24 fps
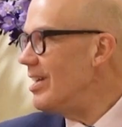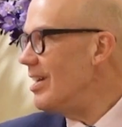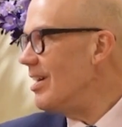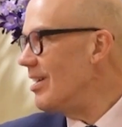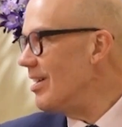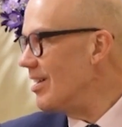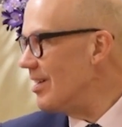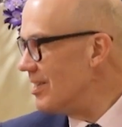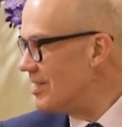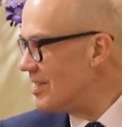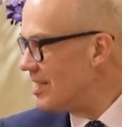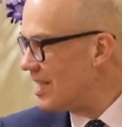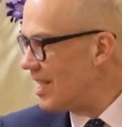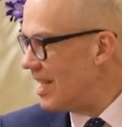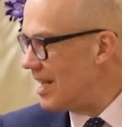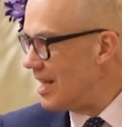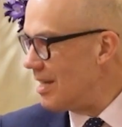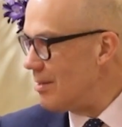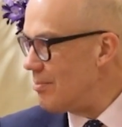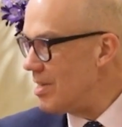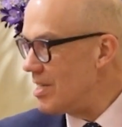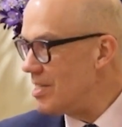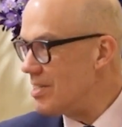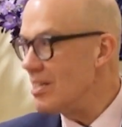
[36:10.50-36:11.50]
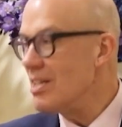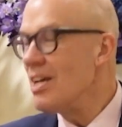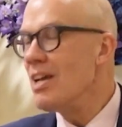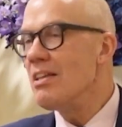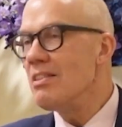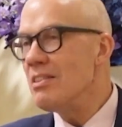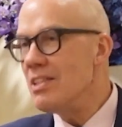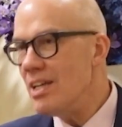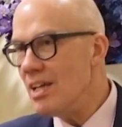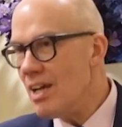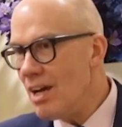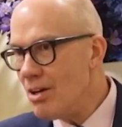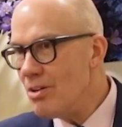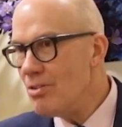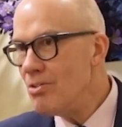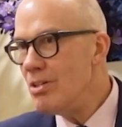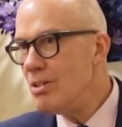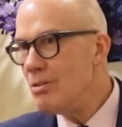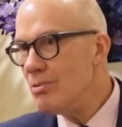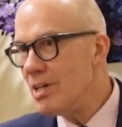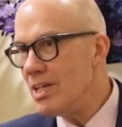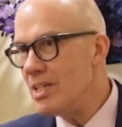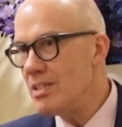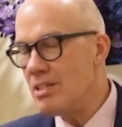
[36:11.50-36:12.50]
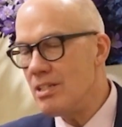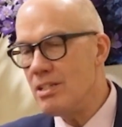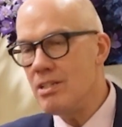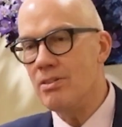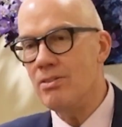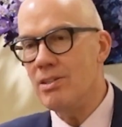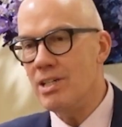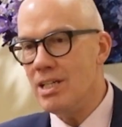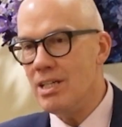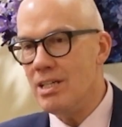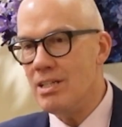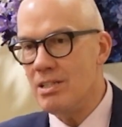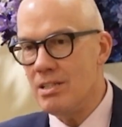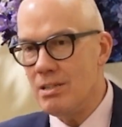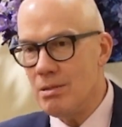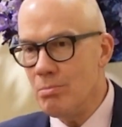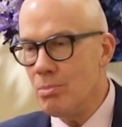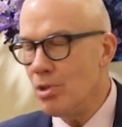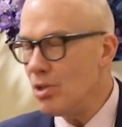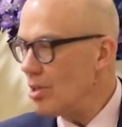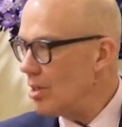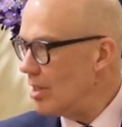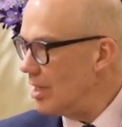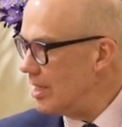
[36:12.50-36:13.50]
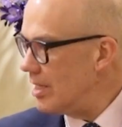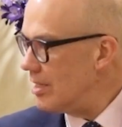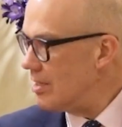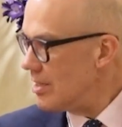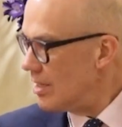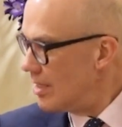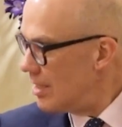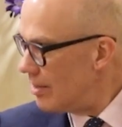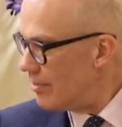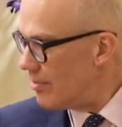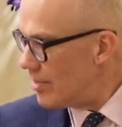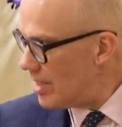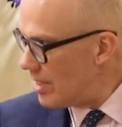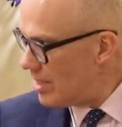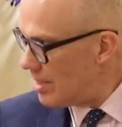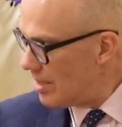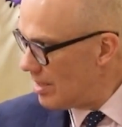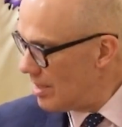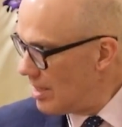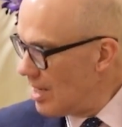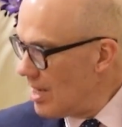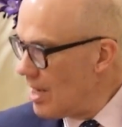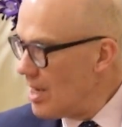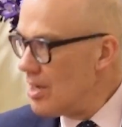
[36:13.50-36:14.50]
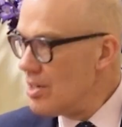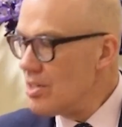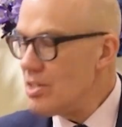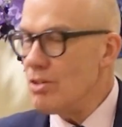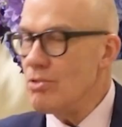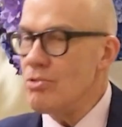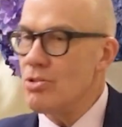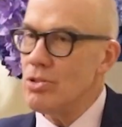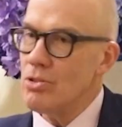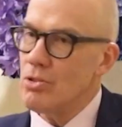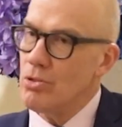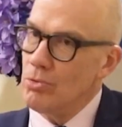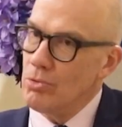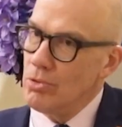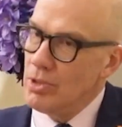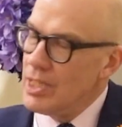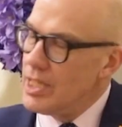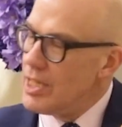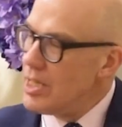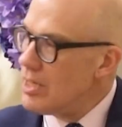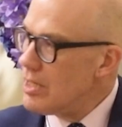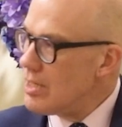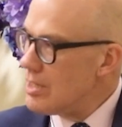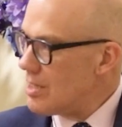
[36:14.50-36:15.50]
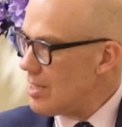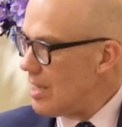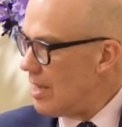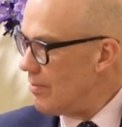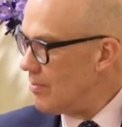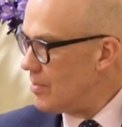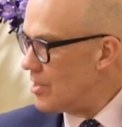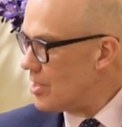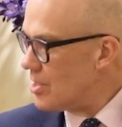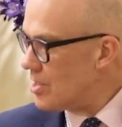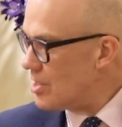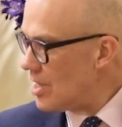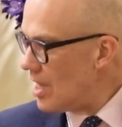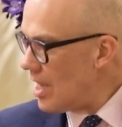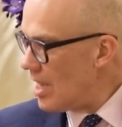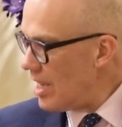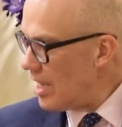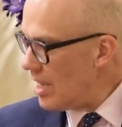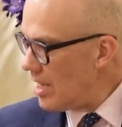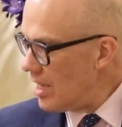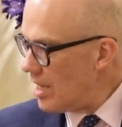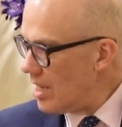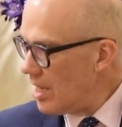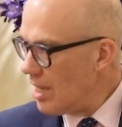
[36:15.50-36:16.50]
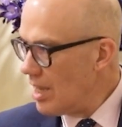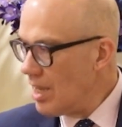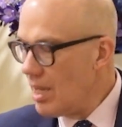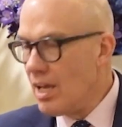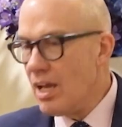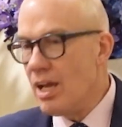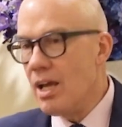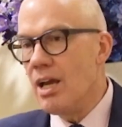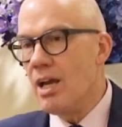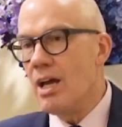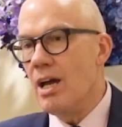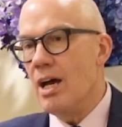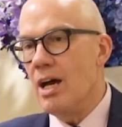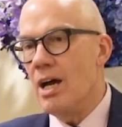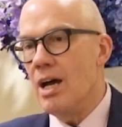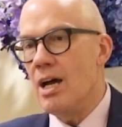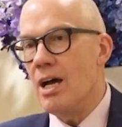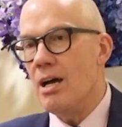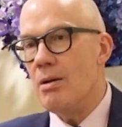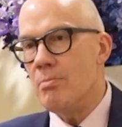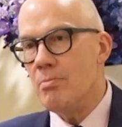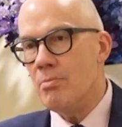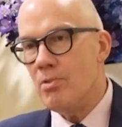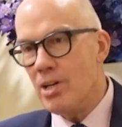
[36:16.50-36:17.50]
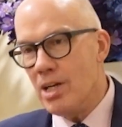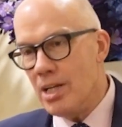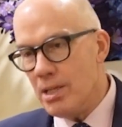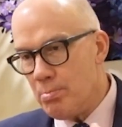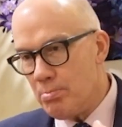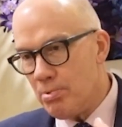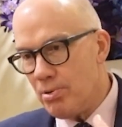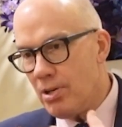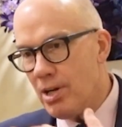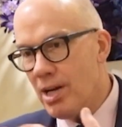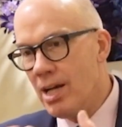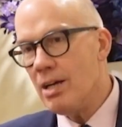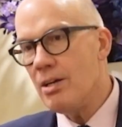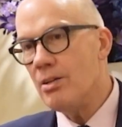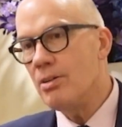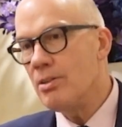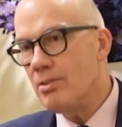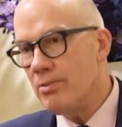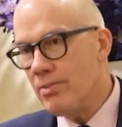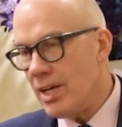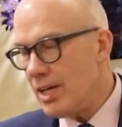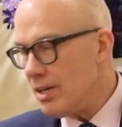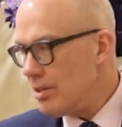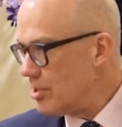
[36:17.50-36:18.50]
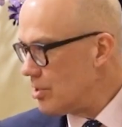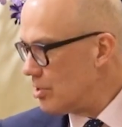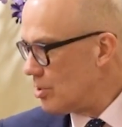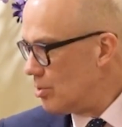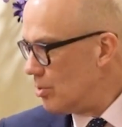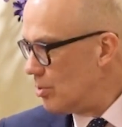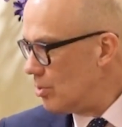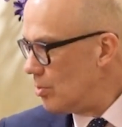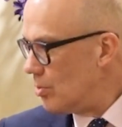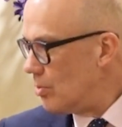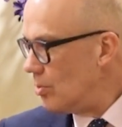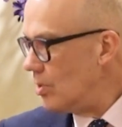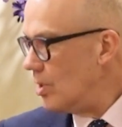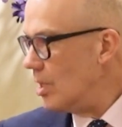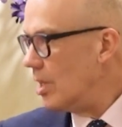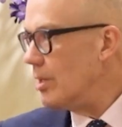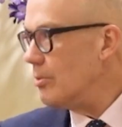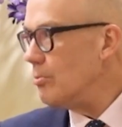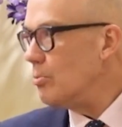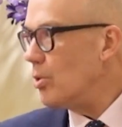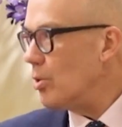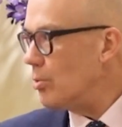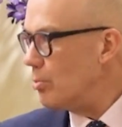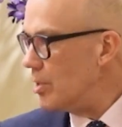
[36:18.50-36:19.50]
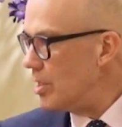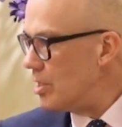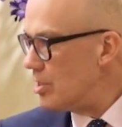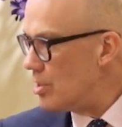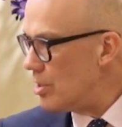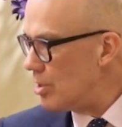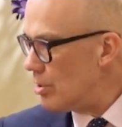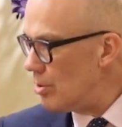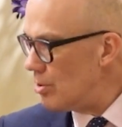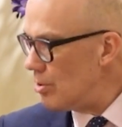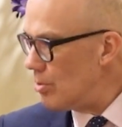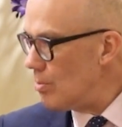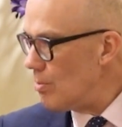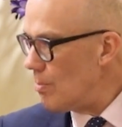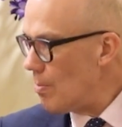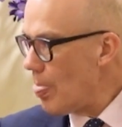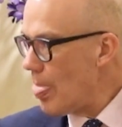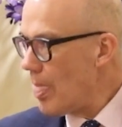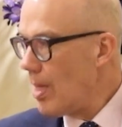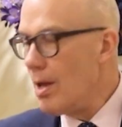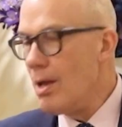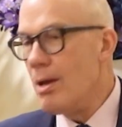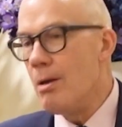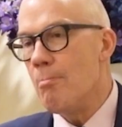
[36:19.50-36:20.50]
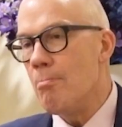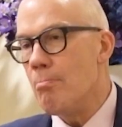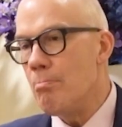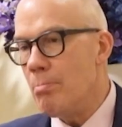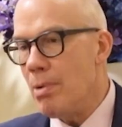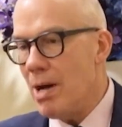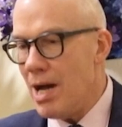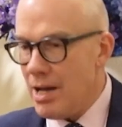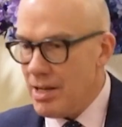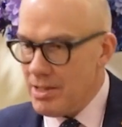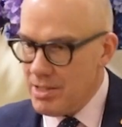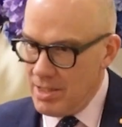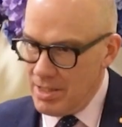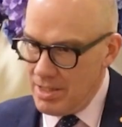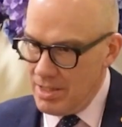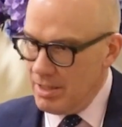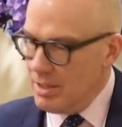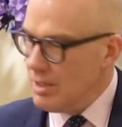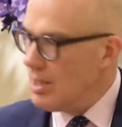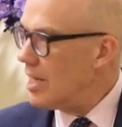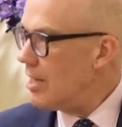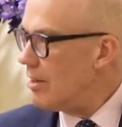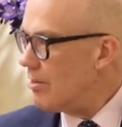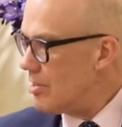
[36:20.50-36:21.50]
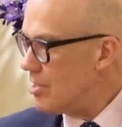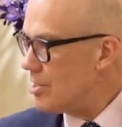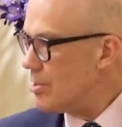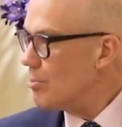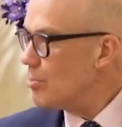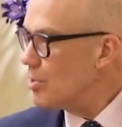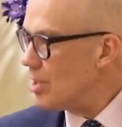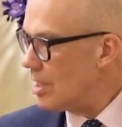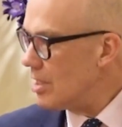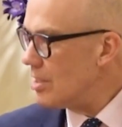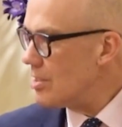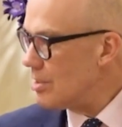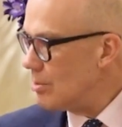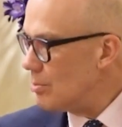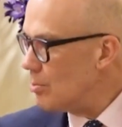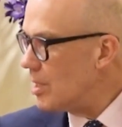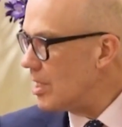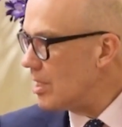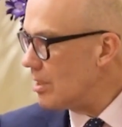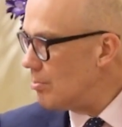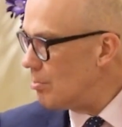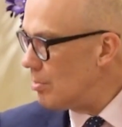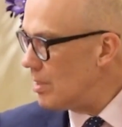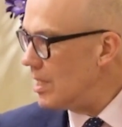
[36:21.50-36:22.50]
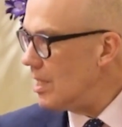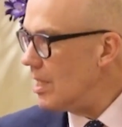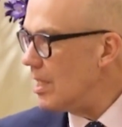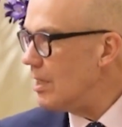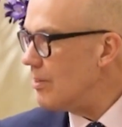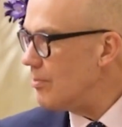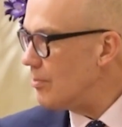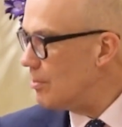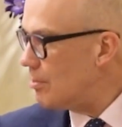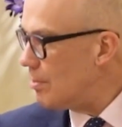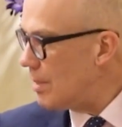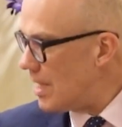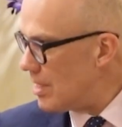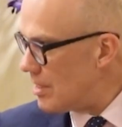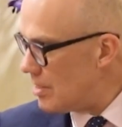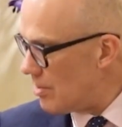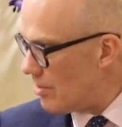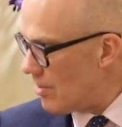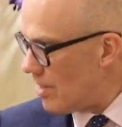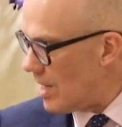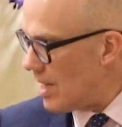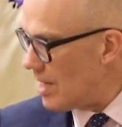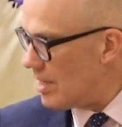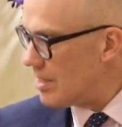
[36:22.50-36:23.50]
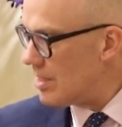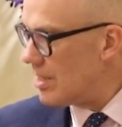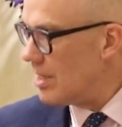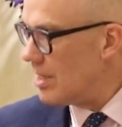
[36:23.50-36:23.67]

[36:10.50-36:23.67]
hard to get that message. The only way to do it is to model it, to live it. So school leaders have to say, I'm really proud of our school and what we do, but here are some things that we can be even better at.